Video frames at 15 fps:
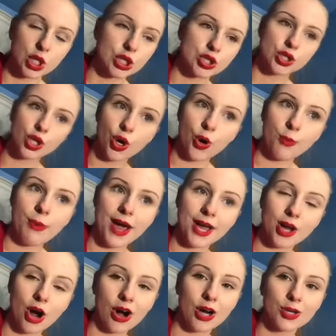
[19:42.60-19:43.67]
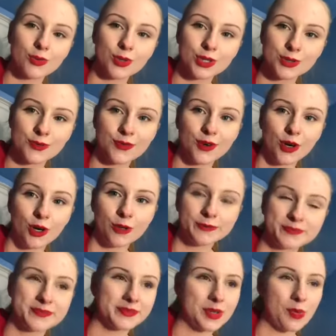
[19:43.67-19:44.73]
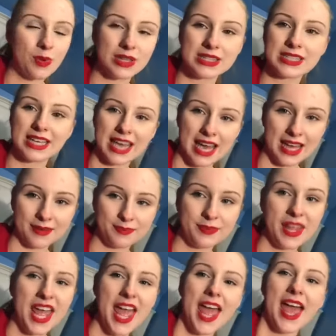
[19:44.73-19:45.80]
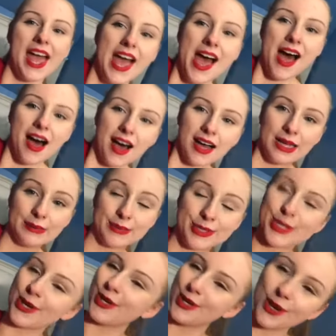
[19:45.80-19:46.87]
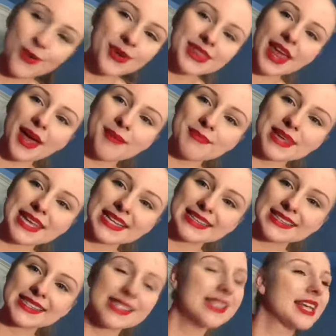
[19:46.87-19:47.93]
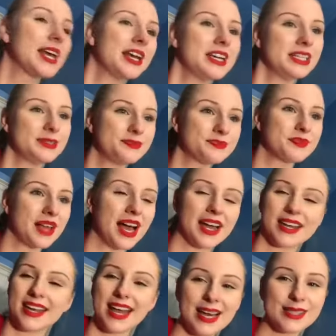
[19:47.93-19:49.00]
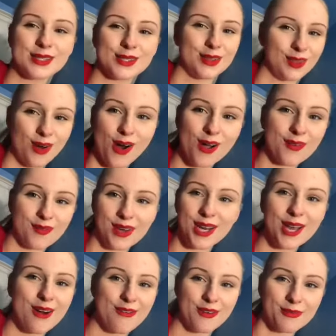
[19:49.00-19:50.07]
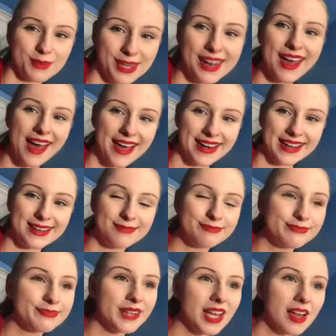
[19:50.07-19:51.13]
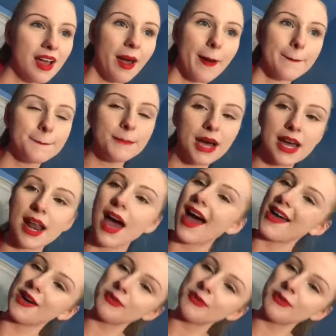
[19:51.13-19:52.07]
So my card was full once again um, so you know what that means. A nice long video for me to edit. But I